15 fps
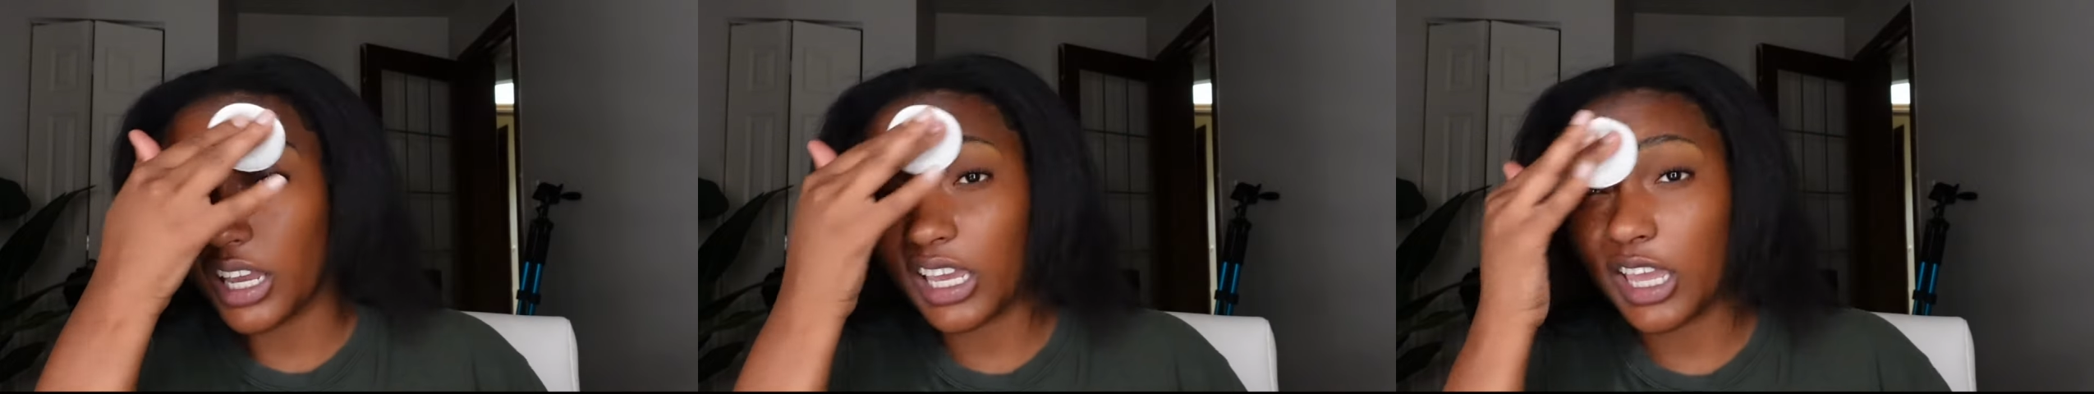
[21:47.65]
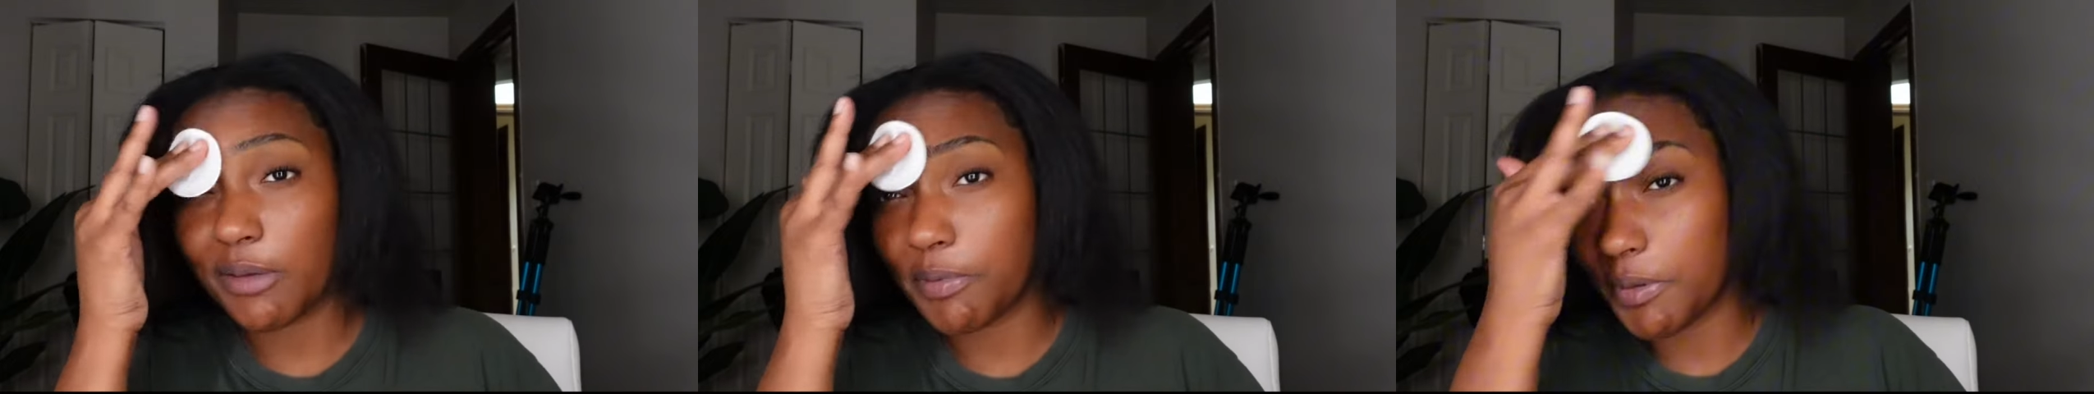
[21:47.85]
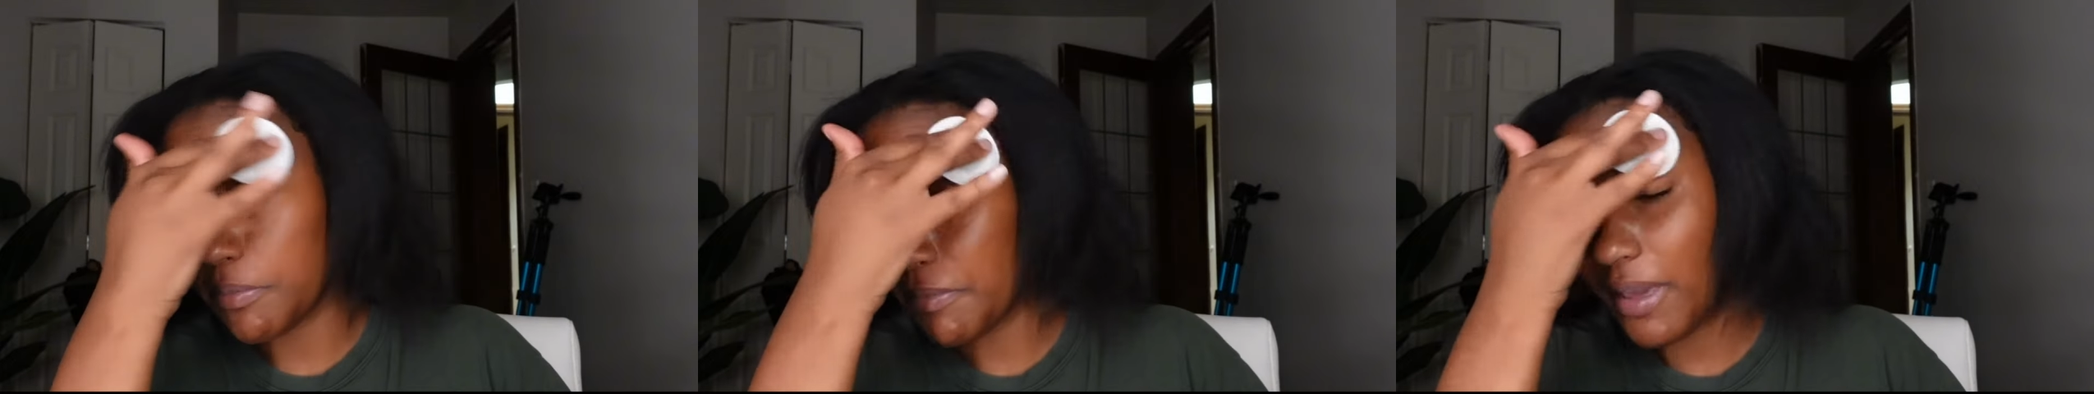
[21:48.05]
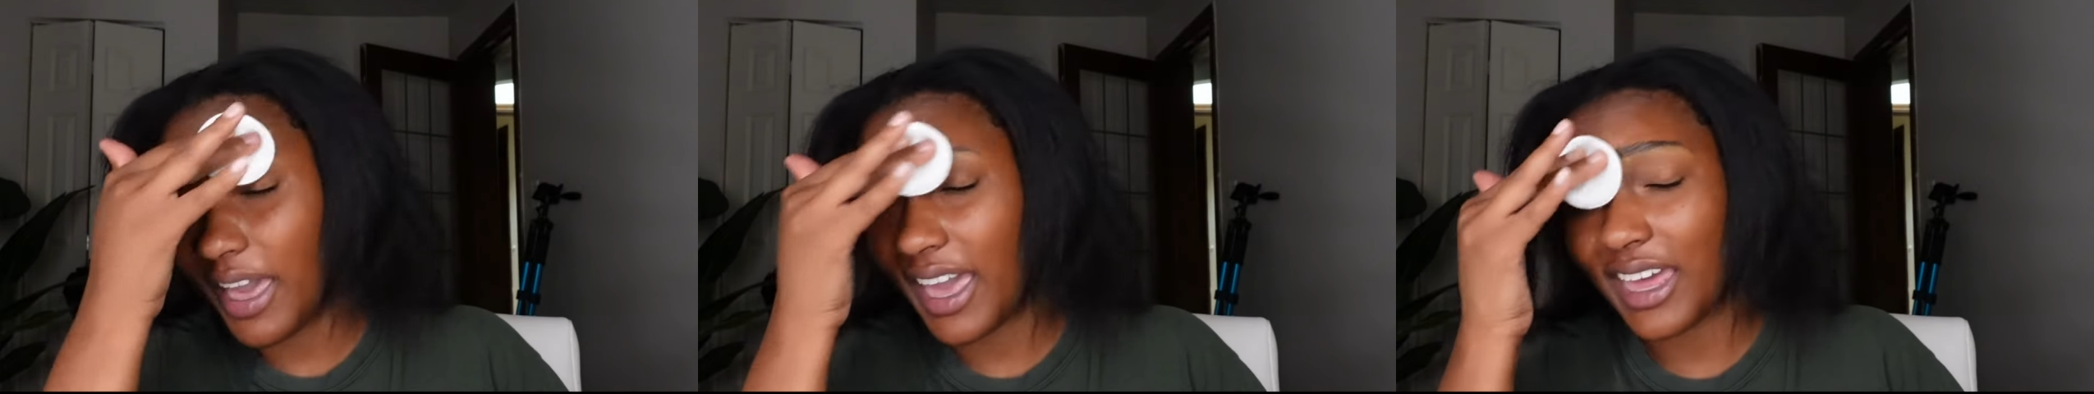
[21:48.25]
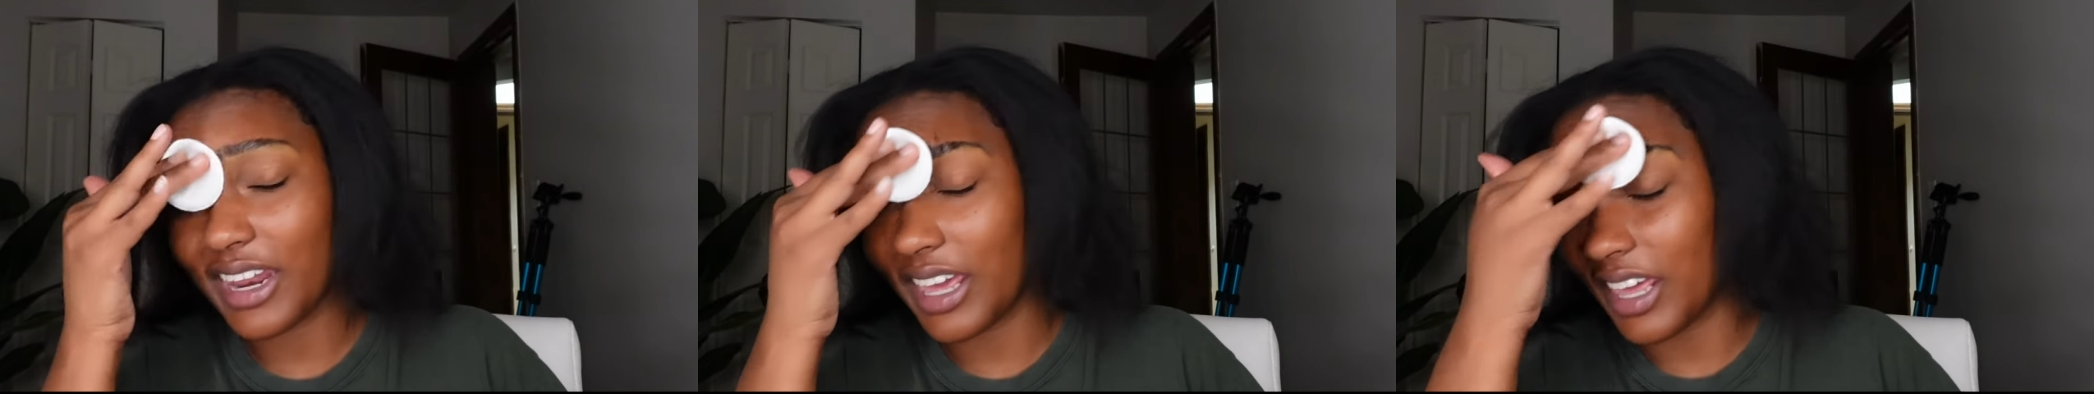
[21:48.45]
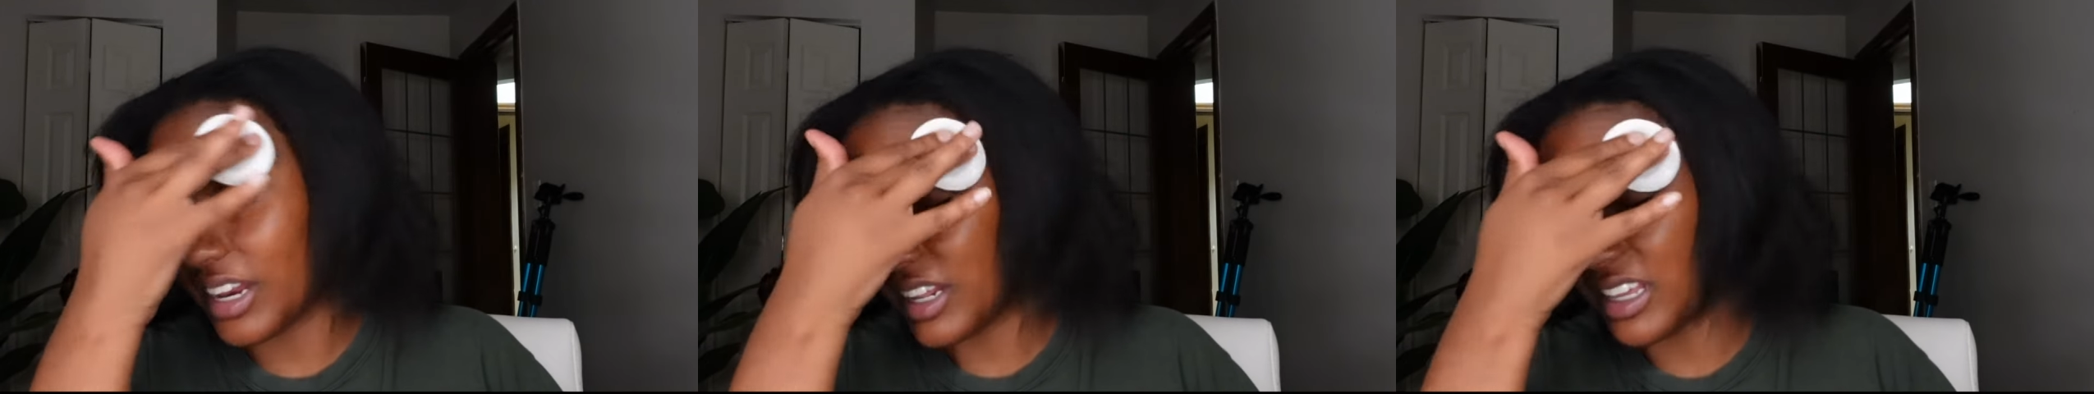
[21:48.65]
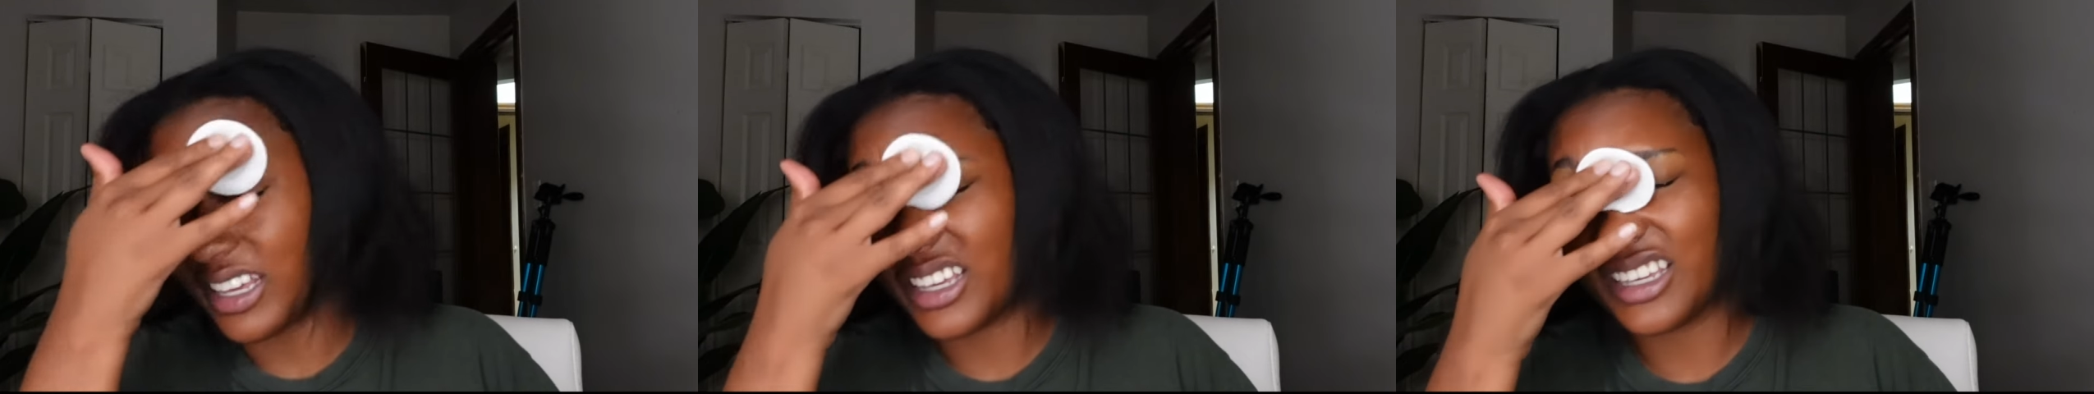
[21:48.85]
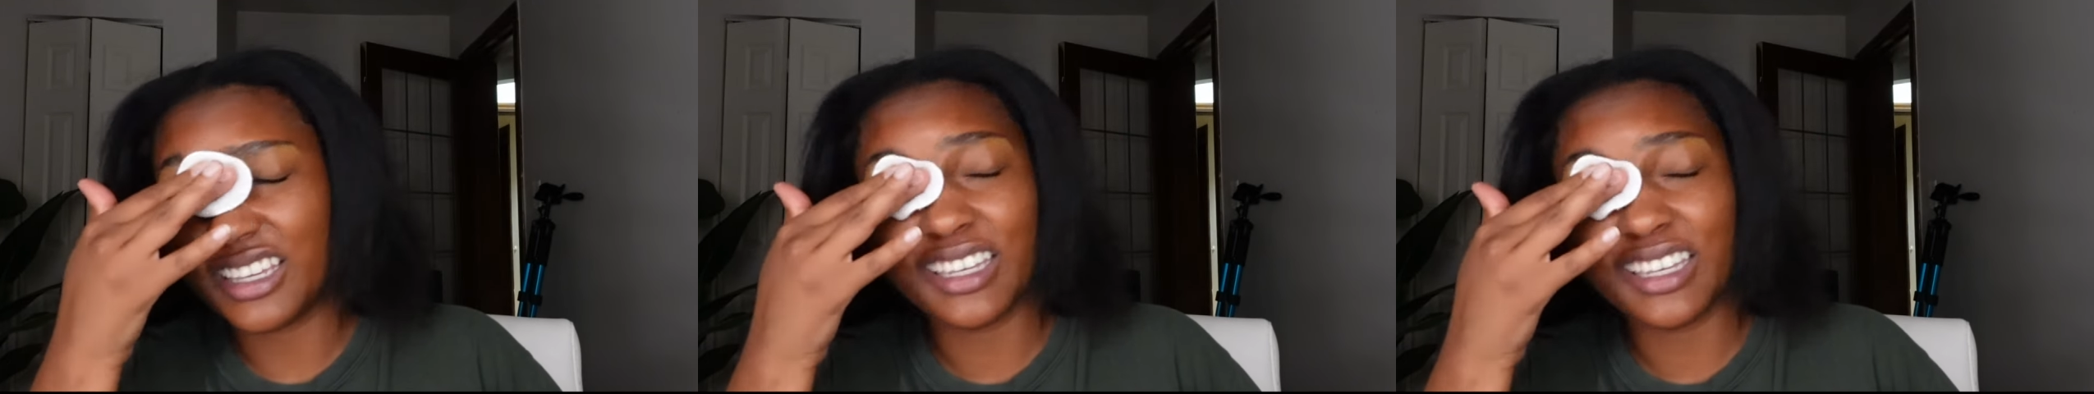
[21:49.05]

can't be mad at it.